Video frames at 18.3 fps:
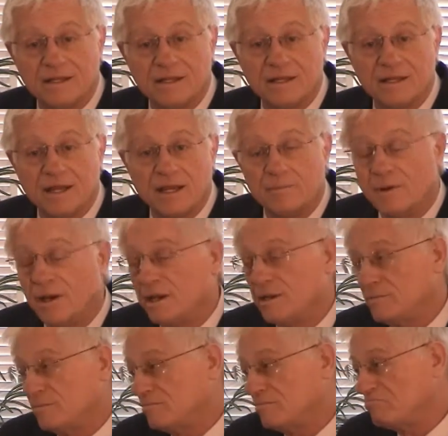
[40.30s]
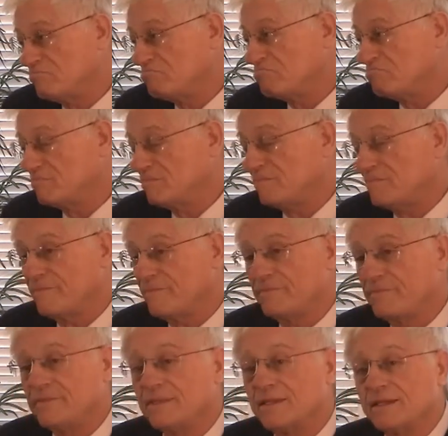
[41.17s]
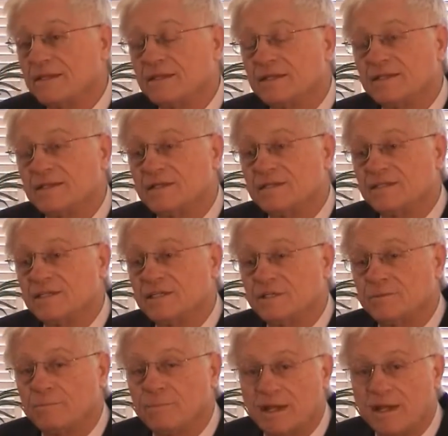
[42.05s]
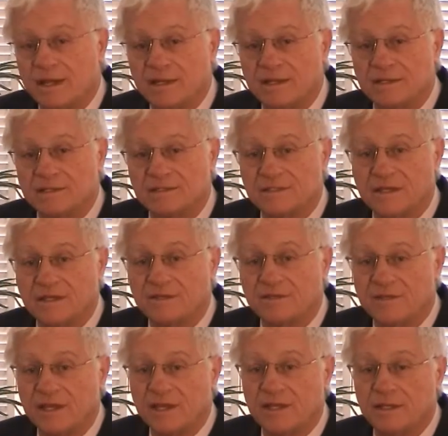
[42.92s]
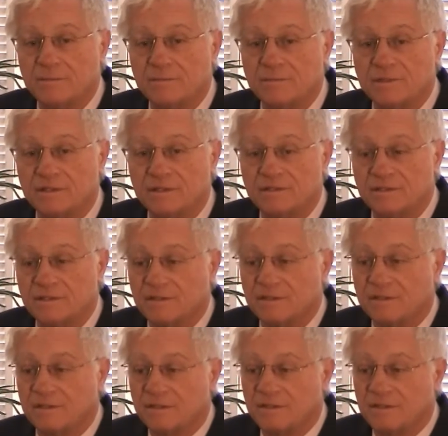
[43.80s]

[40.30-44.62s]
And I might sit back and tell them that,